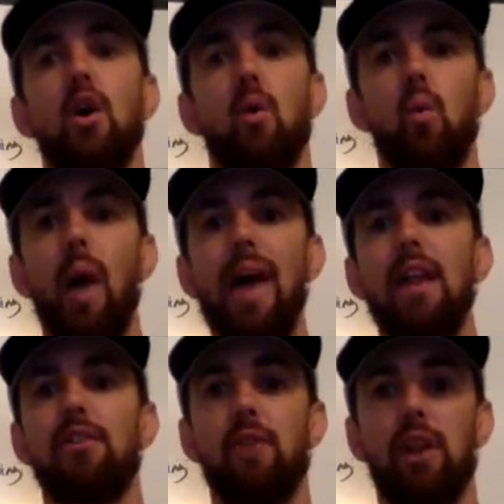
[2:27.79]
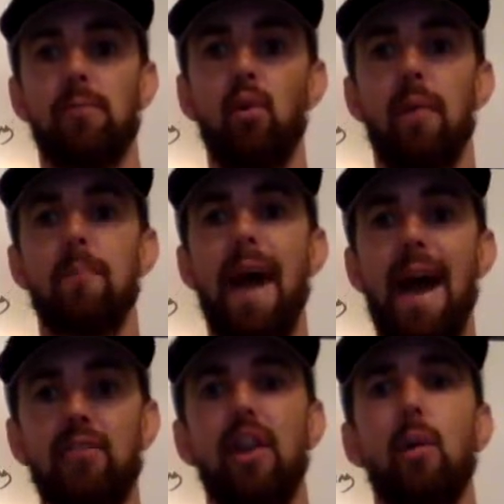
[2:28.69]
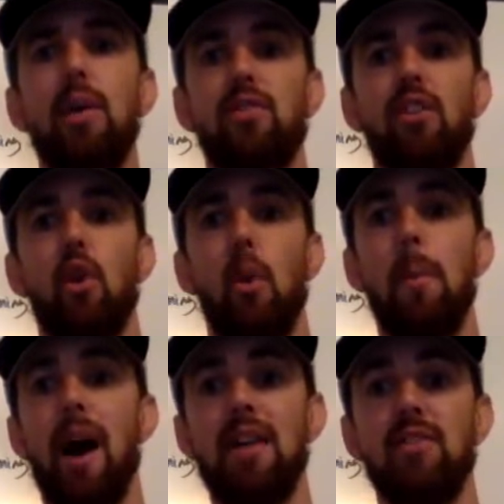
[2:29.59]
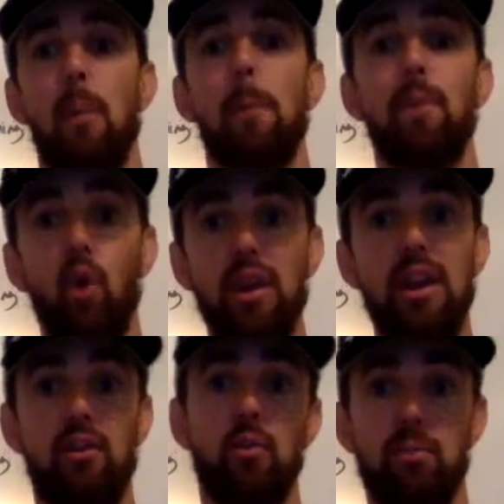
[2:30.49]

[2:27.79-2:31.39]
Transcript: weighted strict pull-up max, increasing their body's ability to